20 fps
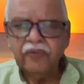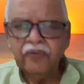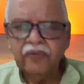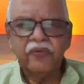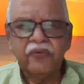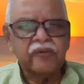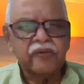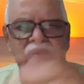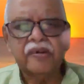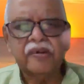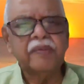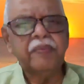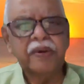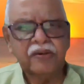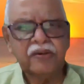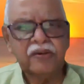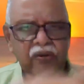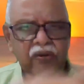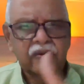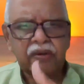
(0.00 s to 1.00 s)
Of course, it
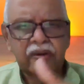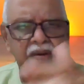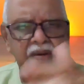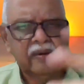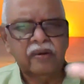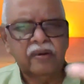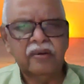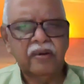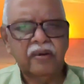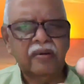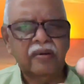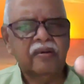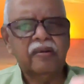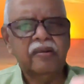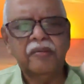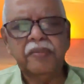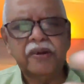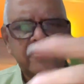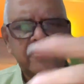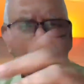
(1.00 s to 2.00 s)
depends on, it is
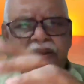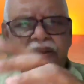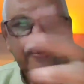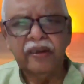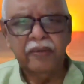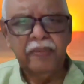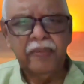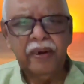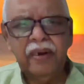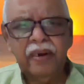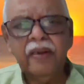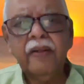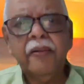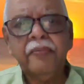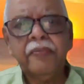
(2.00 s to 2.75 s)
a bit variable